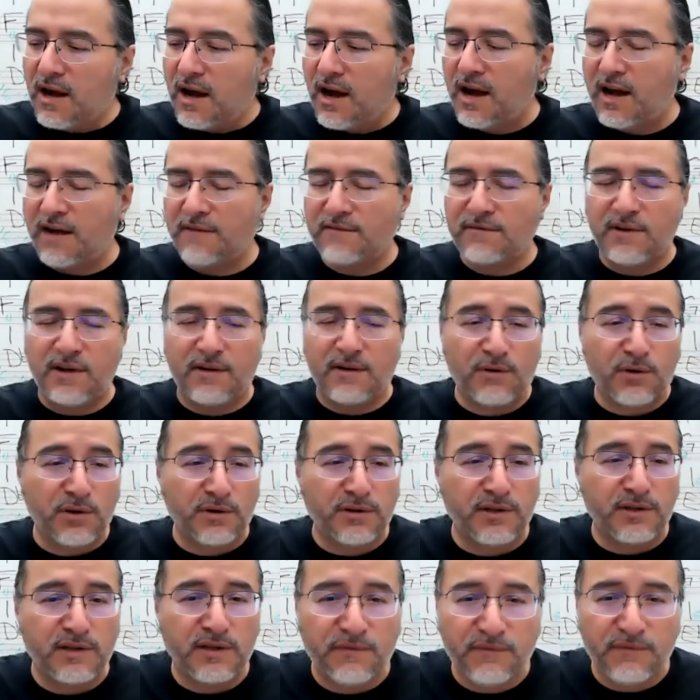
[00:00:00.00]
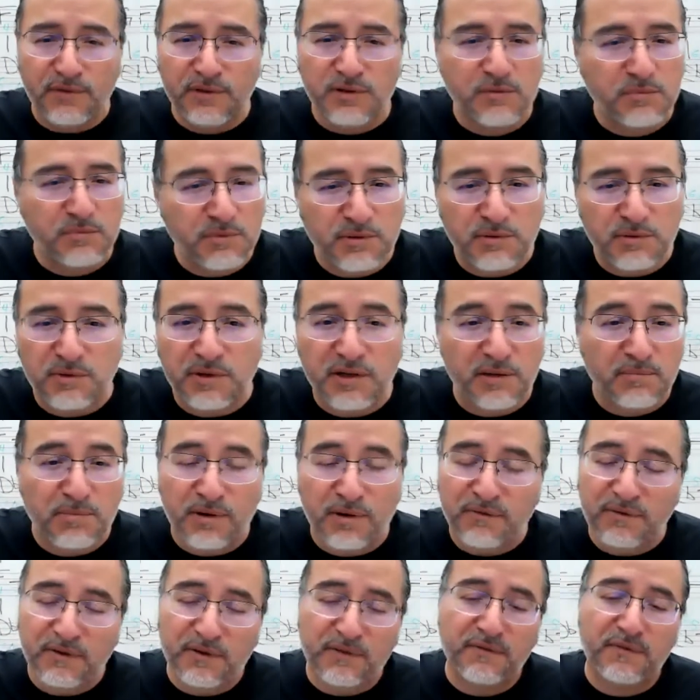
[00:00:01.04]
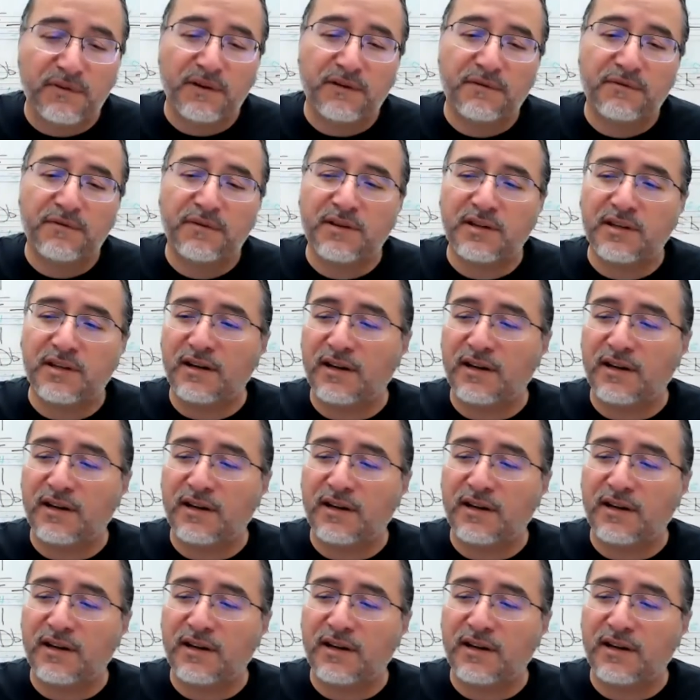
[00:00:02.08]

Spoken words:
I've never heard the difference between a perfect fifth